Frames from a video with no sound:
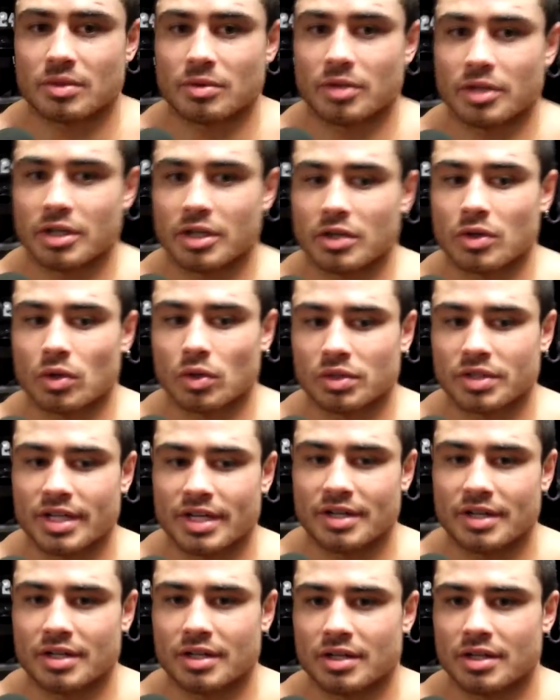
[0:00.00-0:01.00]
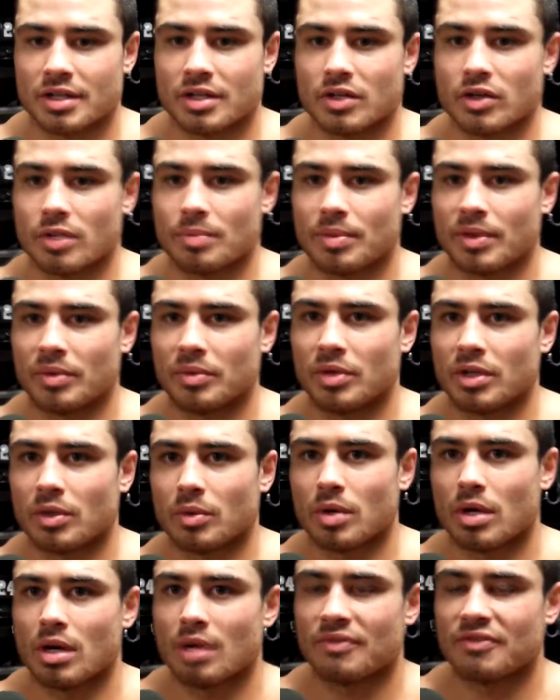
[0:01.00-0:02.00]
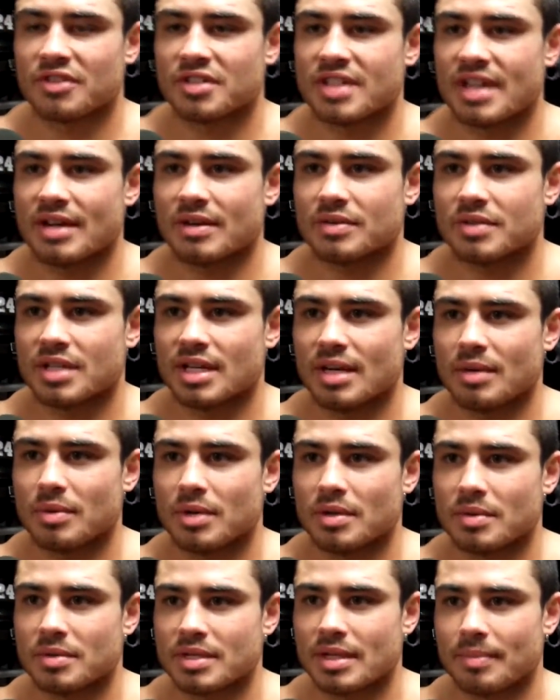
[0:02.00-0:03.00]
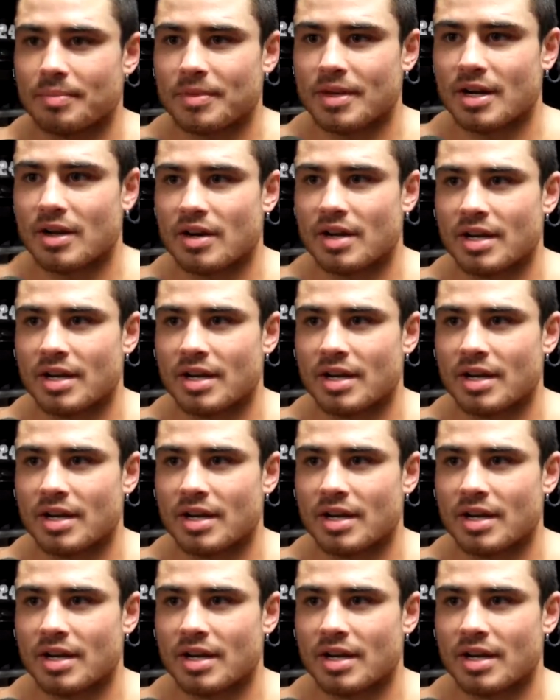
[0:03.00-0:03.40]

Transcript: a really good goaltender. You know, he played really well for San Jose when he was up there,